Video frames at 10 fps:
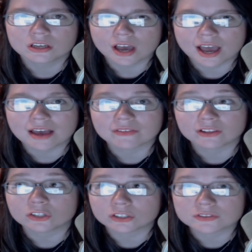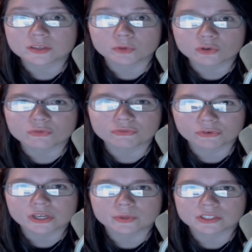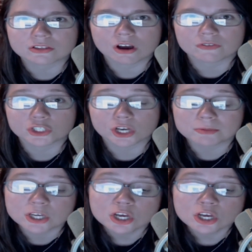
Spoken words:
I have that look of someone who frequents coffee shops.